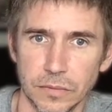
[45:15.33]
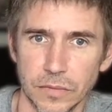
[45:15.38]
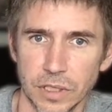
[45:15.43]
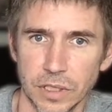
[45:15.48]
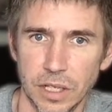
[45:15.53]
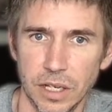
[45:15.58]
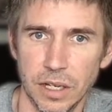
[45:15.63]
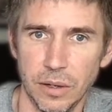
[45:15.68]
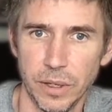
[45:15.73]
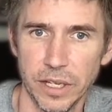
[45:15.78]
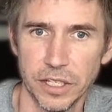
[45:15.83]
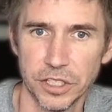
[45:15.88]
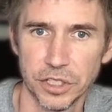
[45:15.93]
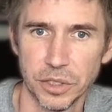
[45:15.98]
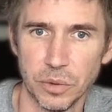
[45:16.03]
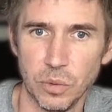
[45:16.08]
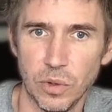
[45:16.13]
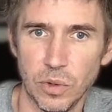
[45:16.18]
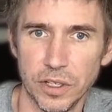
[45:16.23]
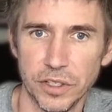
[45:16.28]
we actually
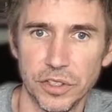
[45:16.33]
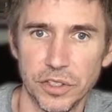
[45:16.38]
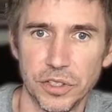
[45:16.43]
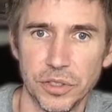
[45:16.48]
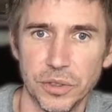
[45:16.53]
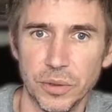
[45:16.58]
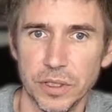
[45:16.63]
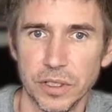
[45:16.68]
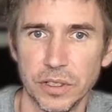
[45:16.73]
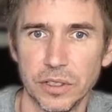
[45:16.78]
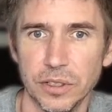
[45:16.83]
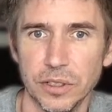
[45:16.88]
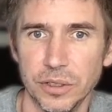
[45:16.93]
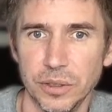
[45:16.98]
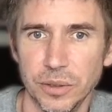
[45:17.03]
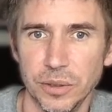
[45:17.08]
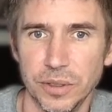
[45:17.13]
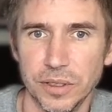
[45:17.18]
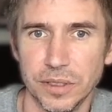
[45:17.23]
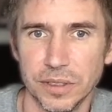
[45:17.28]
want to
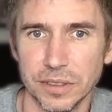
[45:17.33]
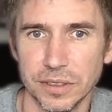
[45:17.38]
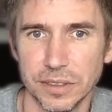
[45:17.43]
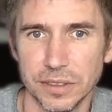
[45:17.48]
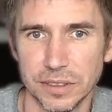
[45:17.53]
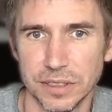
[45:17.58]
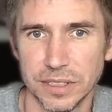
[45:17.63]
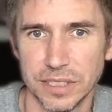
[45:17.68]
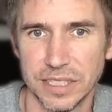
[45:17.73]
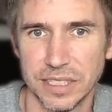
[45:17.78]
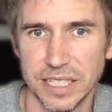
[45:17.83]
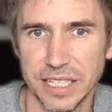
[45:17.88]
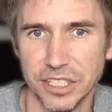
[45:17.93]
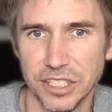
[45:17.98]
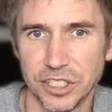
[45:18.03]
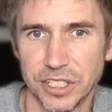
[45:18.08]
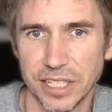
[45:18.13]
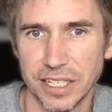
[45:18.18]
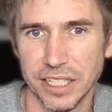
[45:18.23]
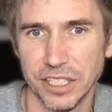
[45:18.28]
include
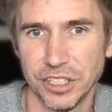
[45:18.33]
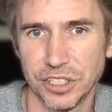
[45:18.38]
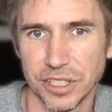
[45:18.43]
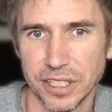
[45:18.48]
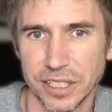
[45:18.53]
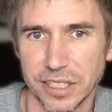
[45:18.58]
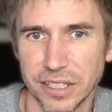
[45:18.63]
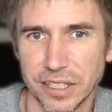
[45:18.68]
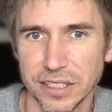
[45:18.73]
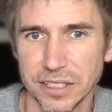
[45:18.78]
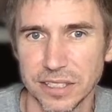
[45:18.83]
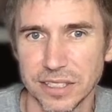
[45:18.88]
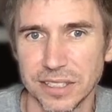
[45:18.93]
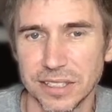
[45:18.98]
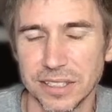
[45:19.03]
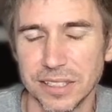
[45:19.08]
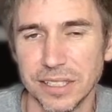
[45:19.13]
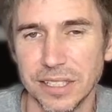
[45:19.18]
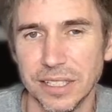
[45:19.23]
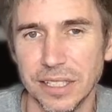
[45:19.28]
stage.h like this.
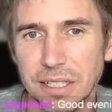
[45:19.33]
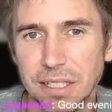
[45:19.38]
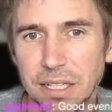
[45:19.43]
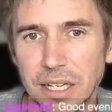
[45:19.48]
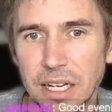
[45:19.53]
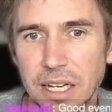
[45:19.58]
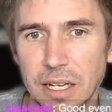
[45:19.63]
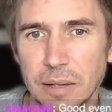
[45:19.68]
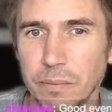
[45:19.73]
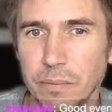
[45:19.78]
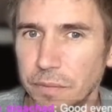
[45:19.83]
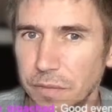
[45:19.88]
Hey,